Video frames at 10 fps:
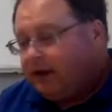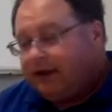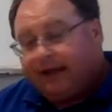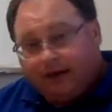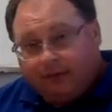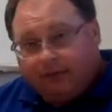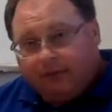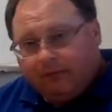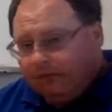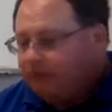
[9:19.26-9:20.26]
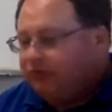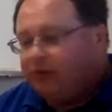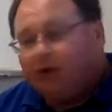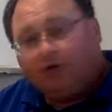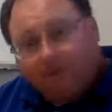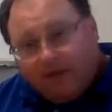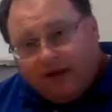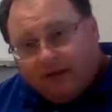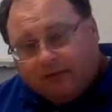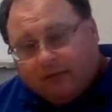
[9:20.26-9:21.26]
Hit them, don't feed
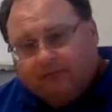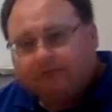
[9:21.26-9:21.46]
them.